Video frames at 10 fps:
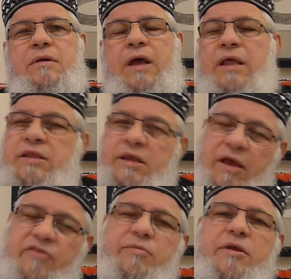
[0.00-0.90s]
And he
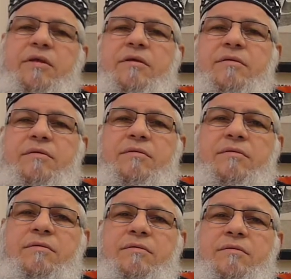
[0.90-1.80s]
asked me.
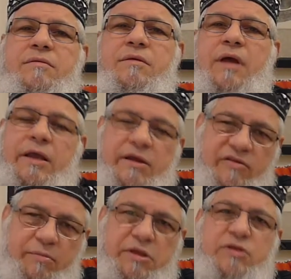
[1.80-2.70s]
I
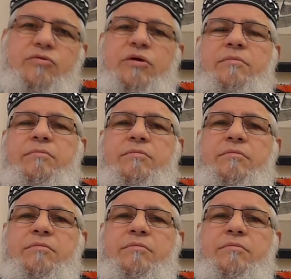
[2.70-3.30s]
explained to him.